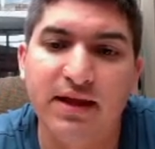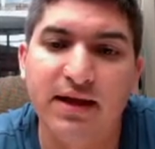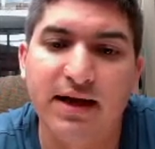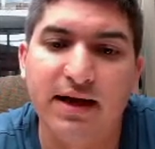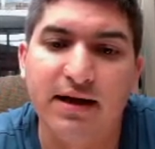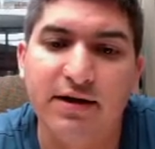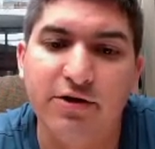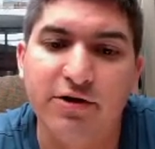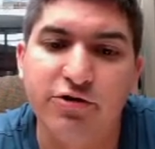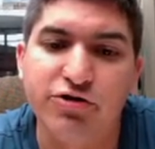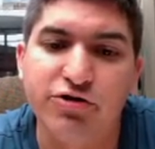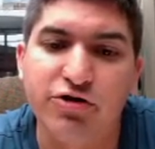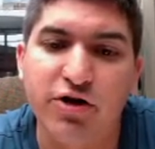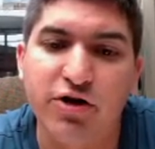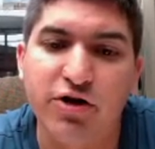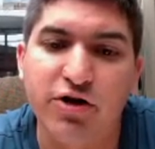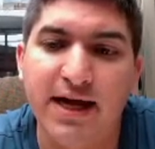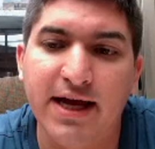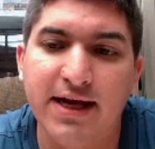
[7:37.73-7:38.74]
You dry
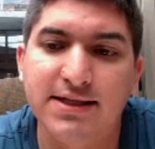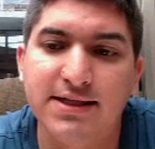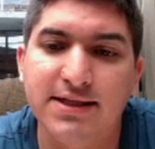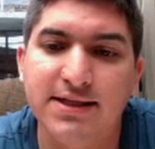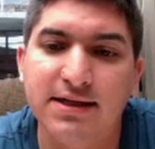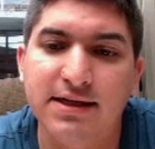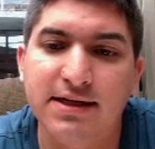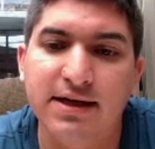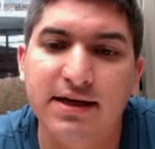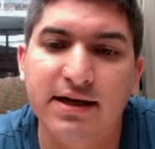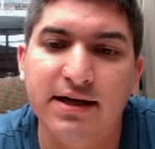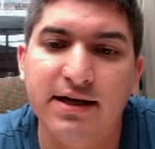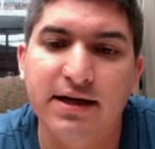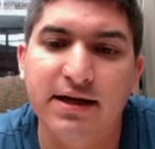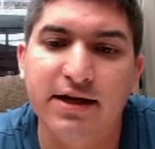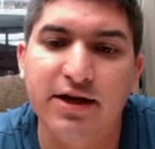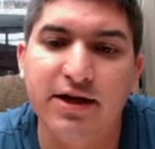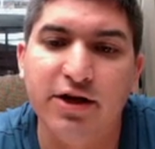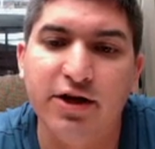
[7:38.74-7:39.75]
it, you
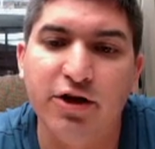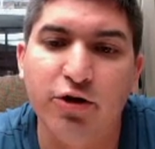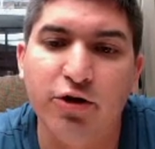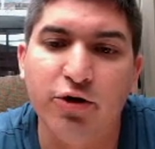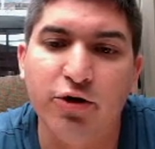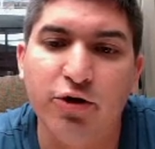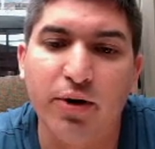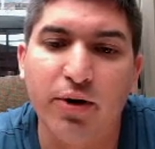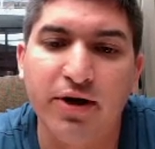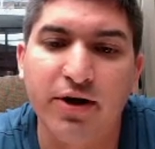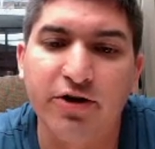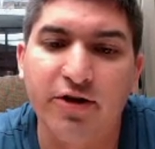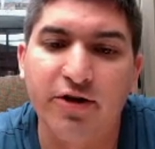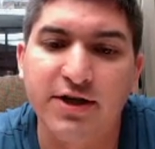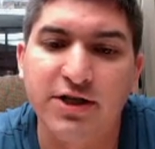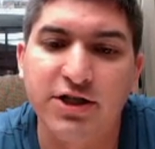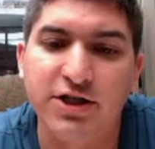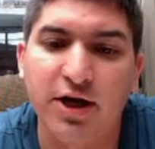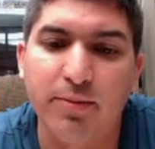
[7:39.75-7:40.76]
bond on the top
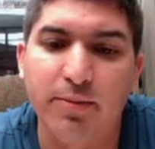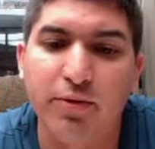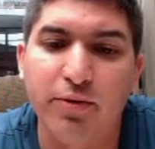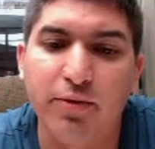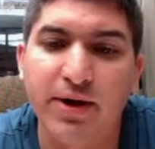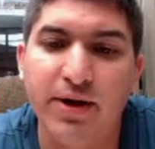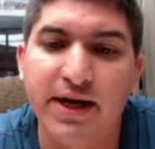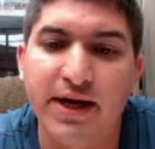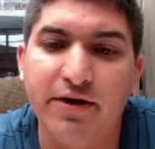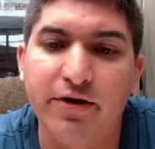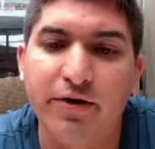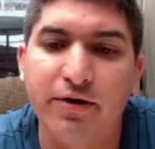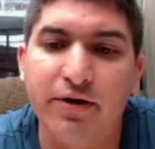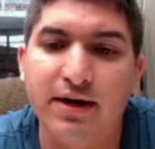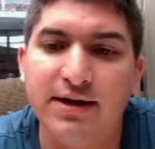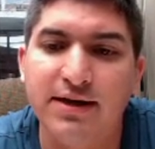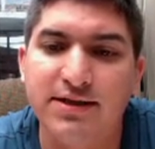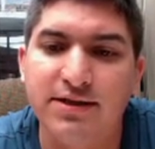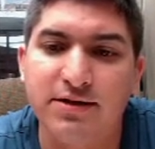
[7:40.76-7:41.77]
window to
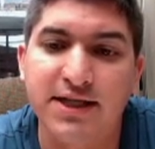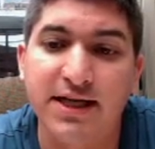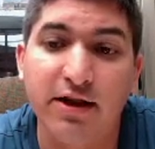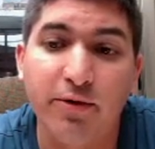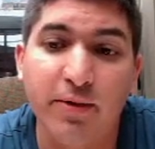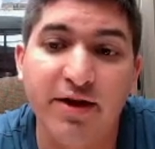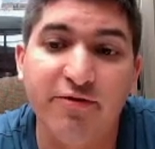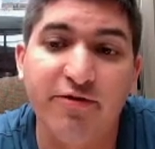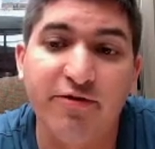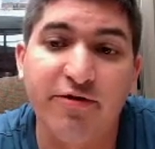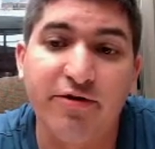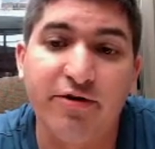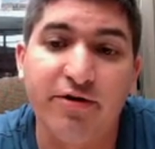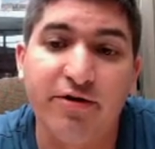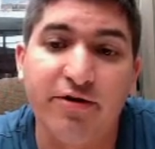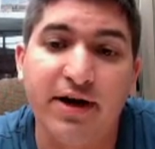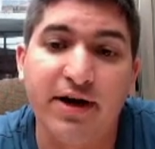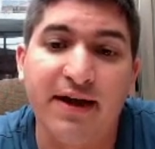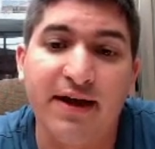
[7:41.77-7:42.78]
seal the wafer,
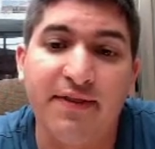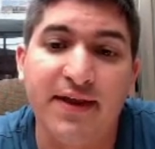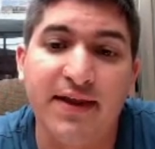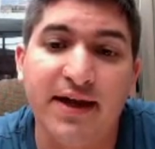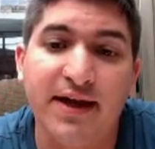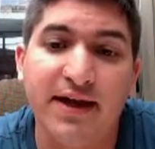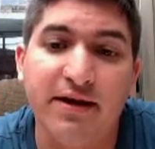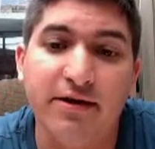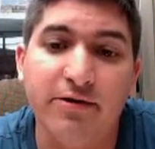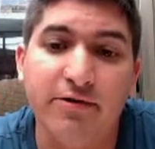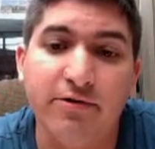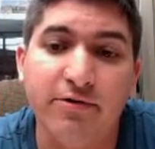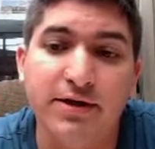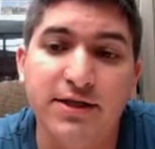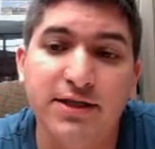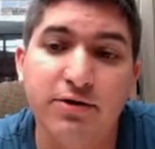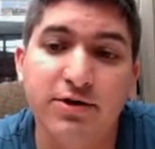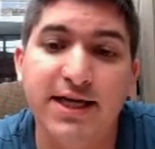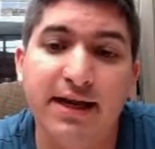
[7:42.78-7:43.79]
and then you
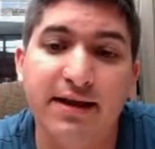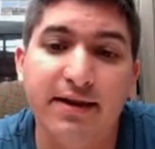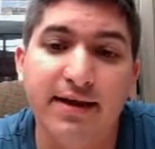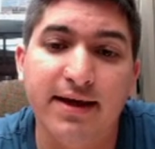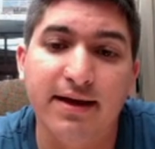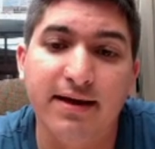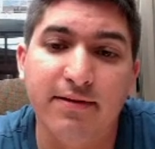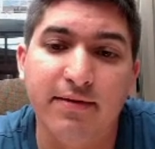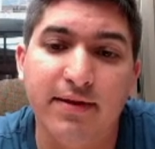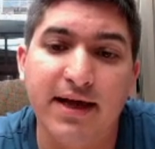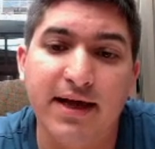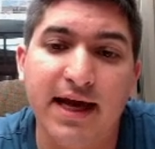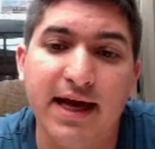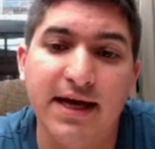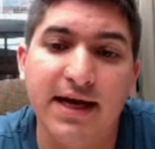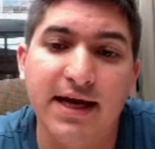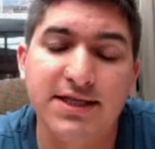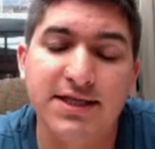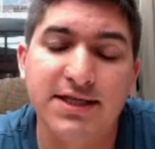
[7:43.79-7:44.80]
dissociate the
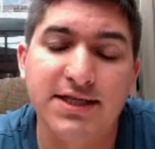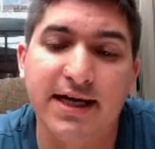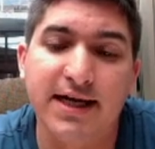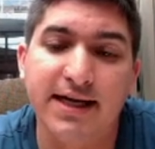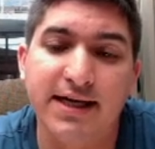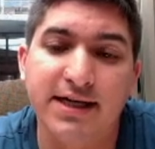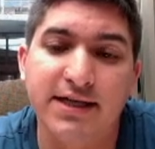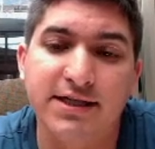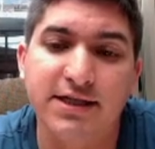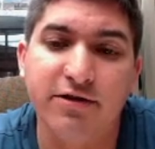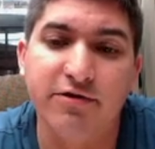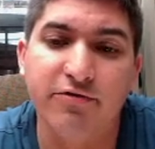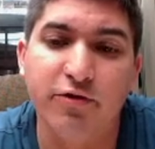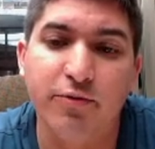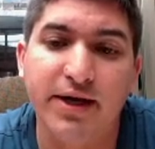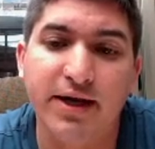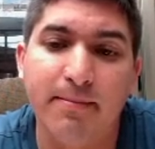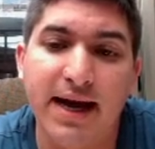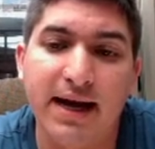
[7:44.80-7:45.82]
azide into the
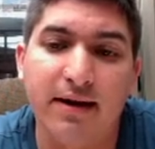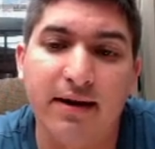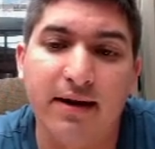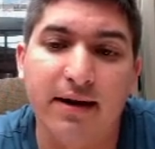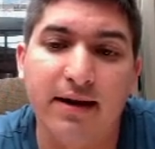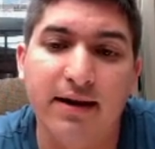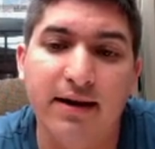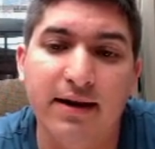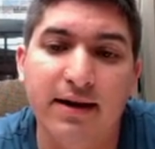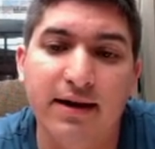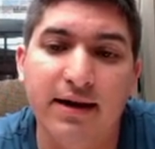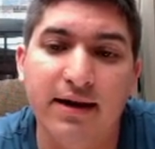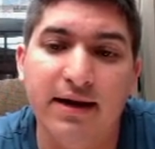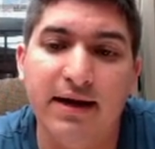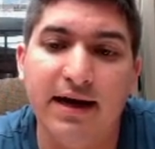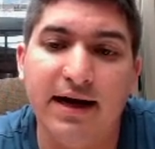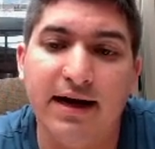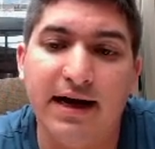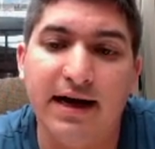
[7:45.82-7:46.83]
rubidium metal
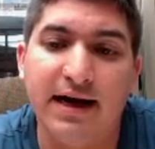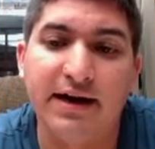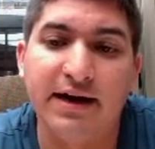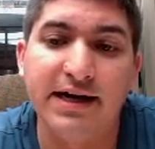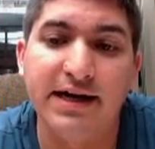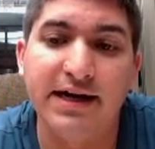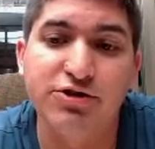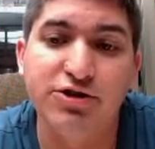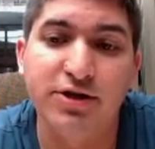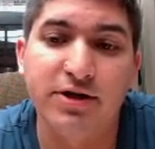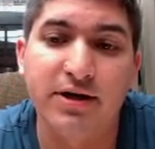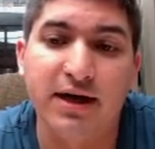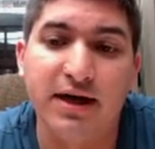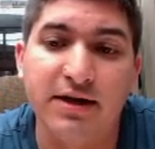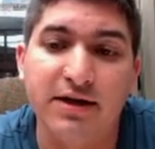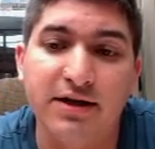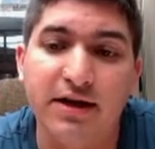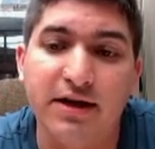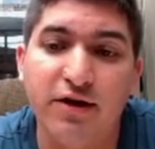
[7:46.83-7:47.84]
and nitrogen
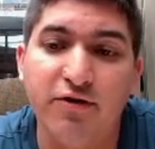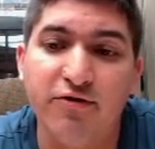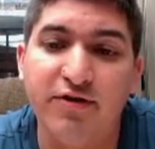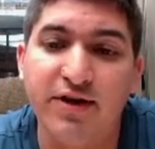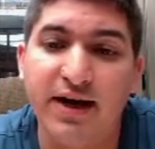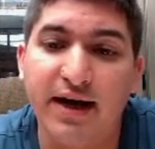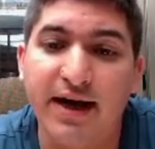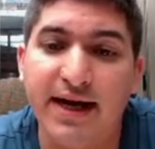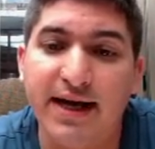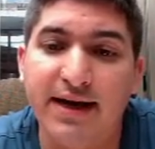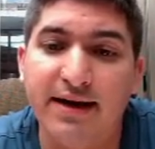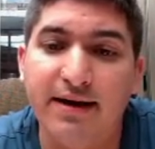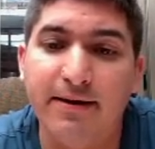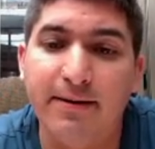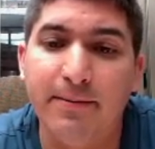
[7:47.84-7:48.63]
under the UV light.